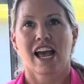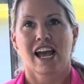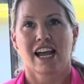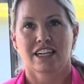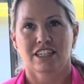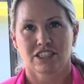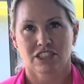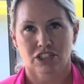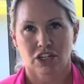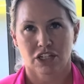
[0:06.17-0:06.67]

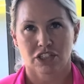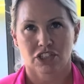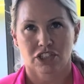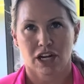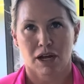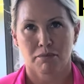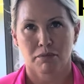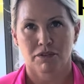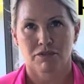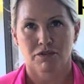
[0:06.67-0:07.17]
and to start
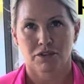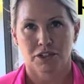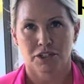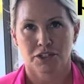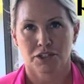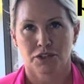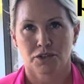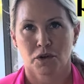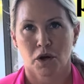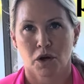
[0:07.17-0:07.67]
shopping for your
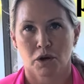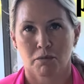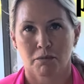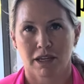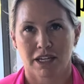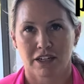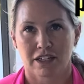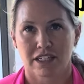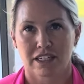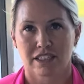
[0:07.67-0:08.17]
new home
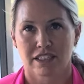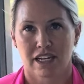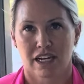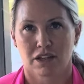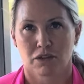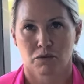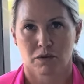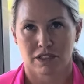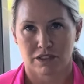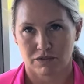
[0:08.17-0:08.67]
here in
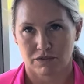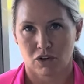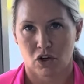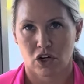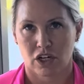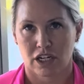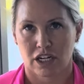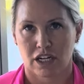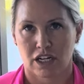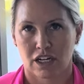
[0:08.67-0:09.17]
Southwest
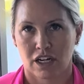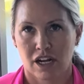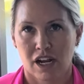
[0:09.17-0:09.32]
Florida.